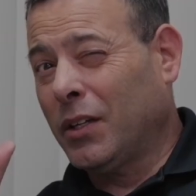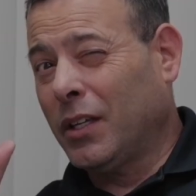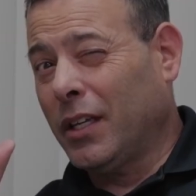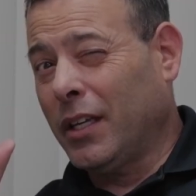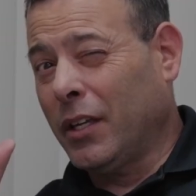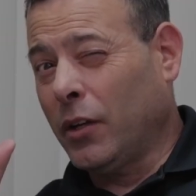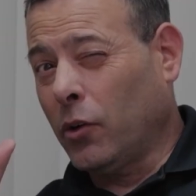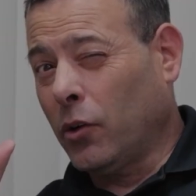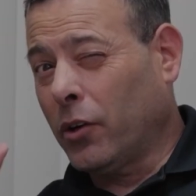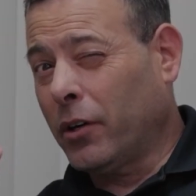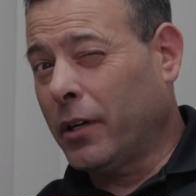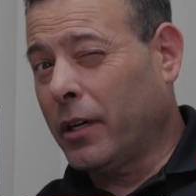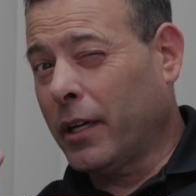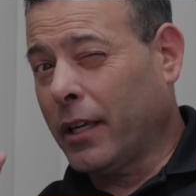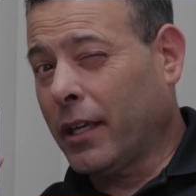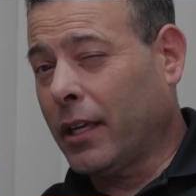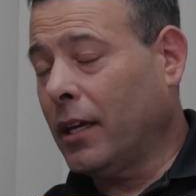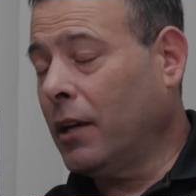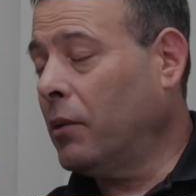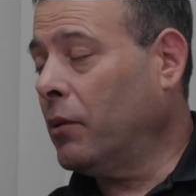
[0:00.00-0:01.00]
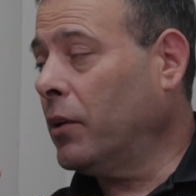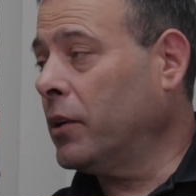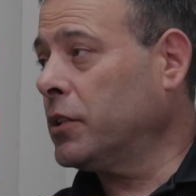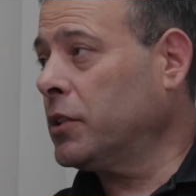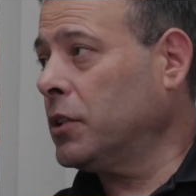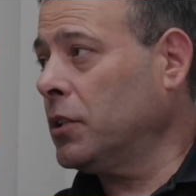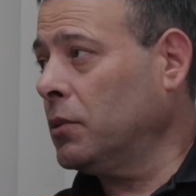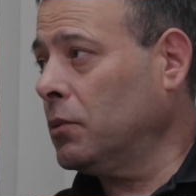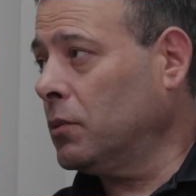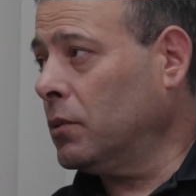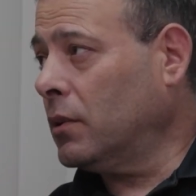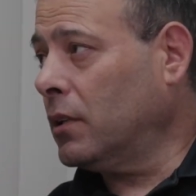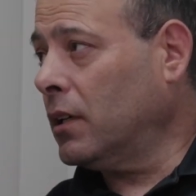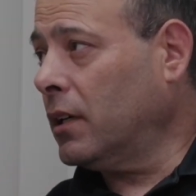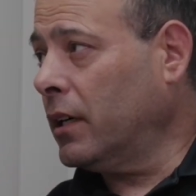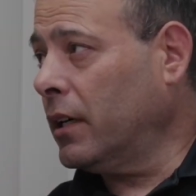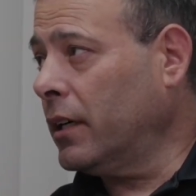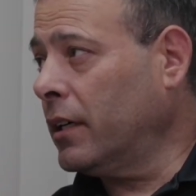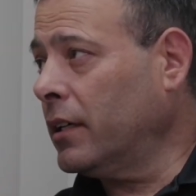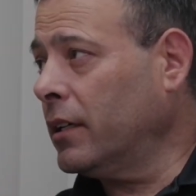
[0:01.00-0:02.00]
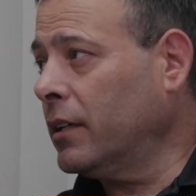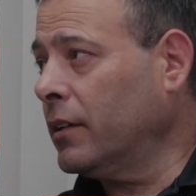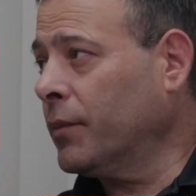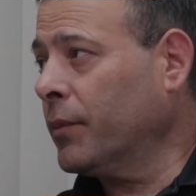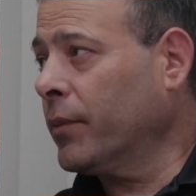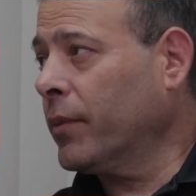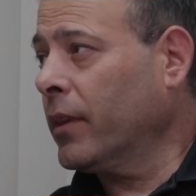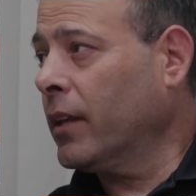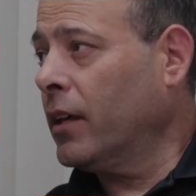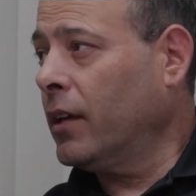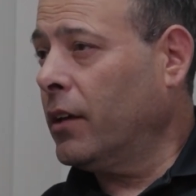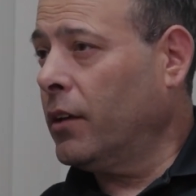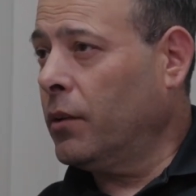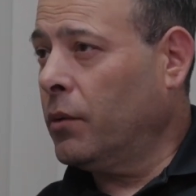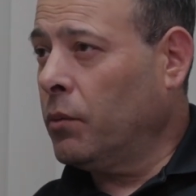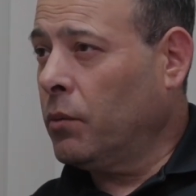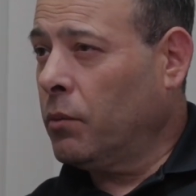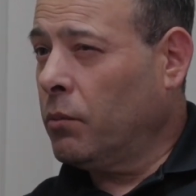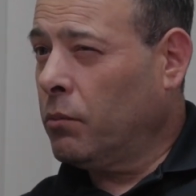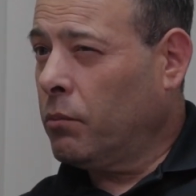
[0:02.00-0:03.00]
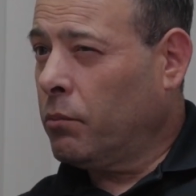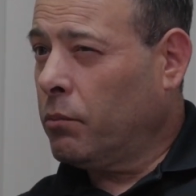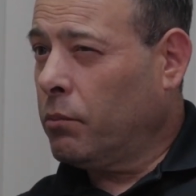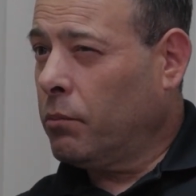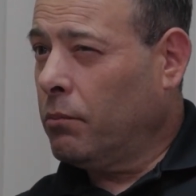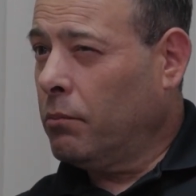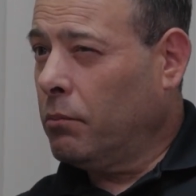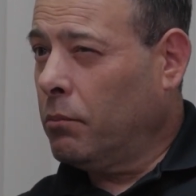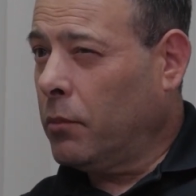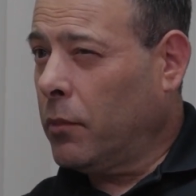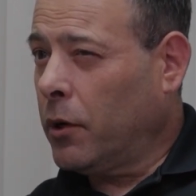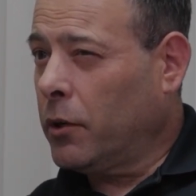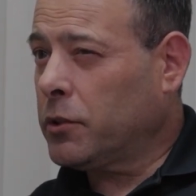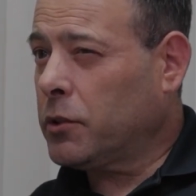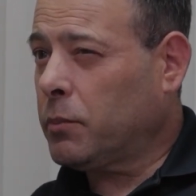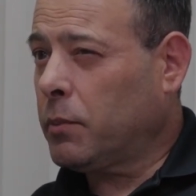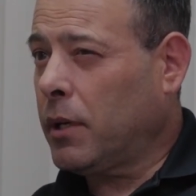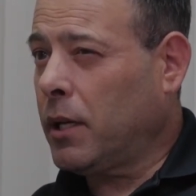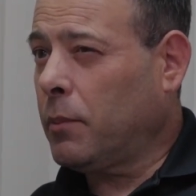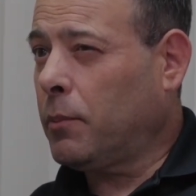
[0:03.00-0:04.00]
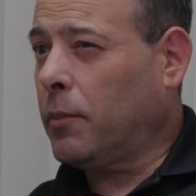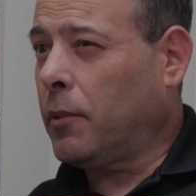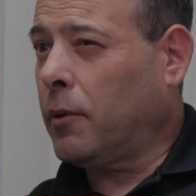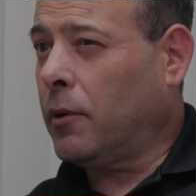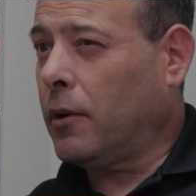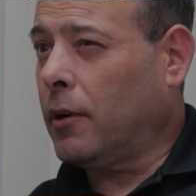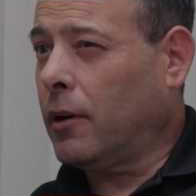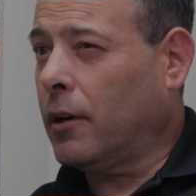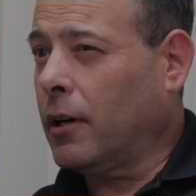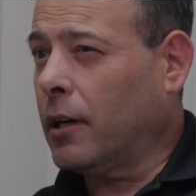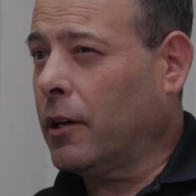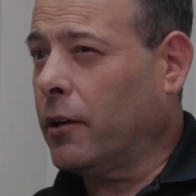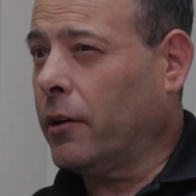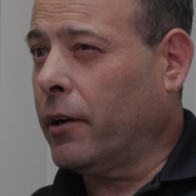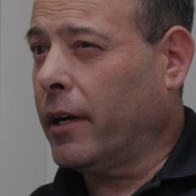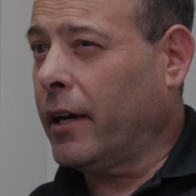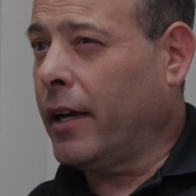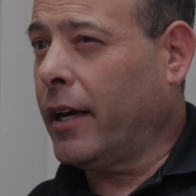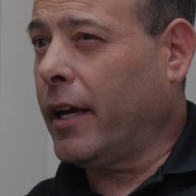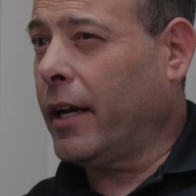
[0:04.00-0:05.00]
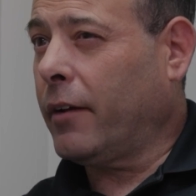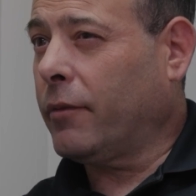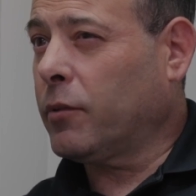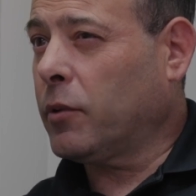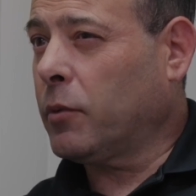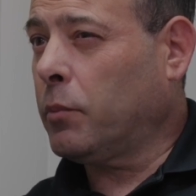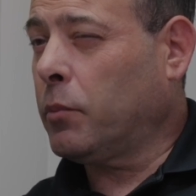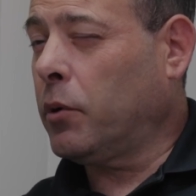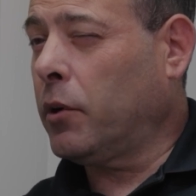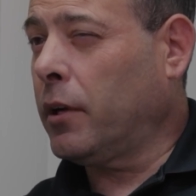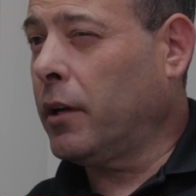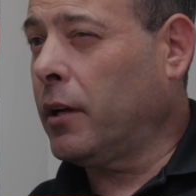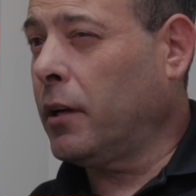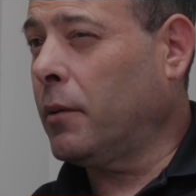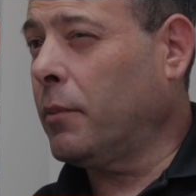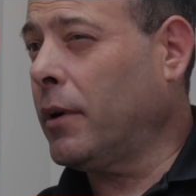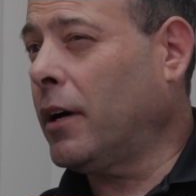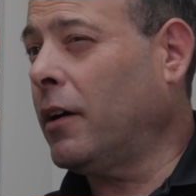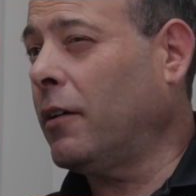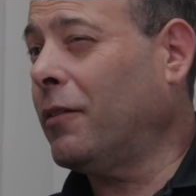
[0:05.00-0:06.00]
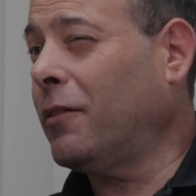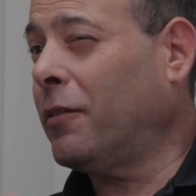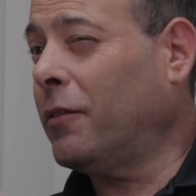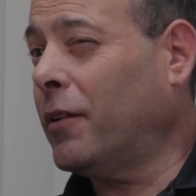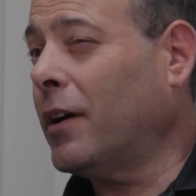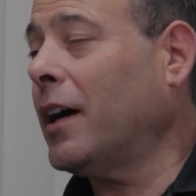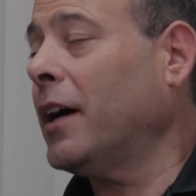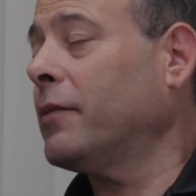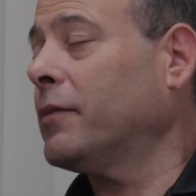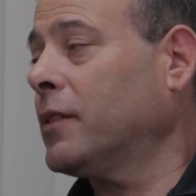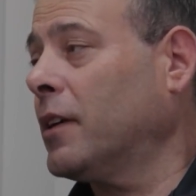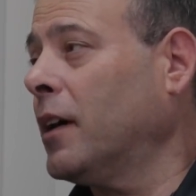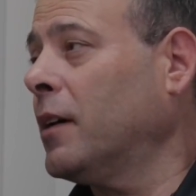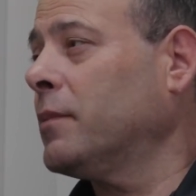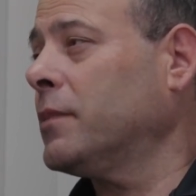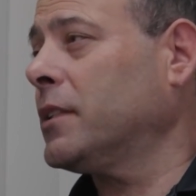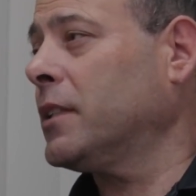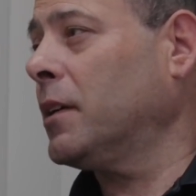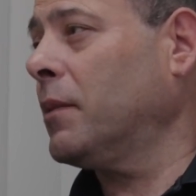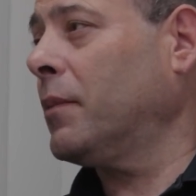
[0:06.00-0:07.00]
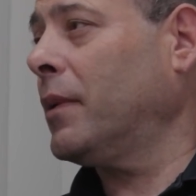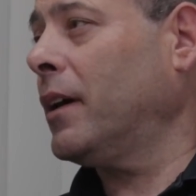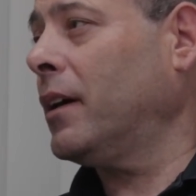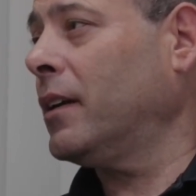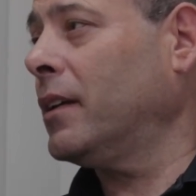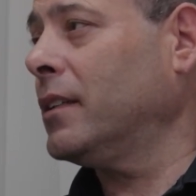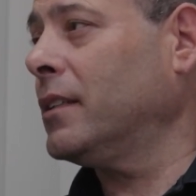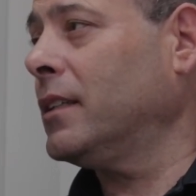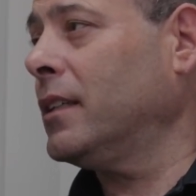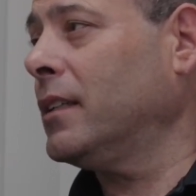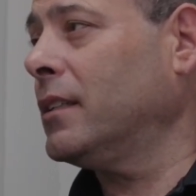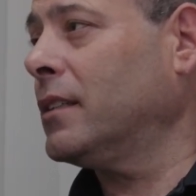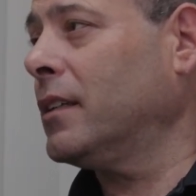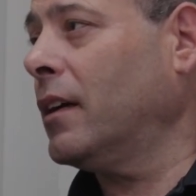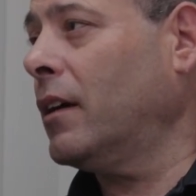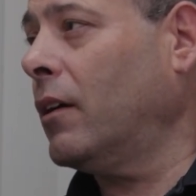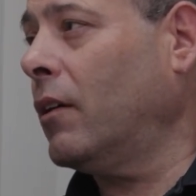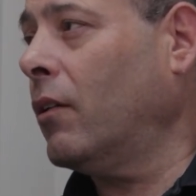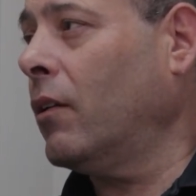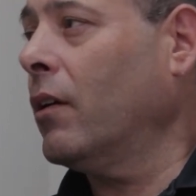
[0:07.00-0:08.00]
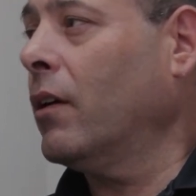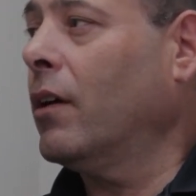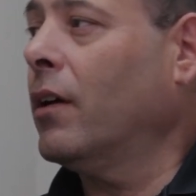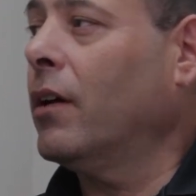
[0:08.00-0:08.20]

in order to get what you want, most people are going to have to put in about 5 times the amount of detail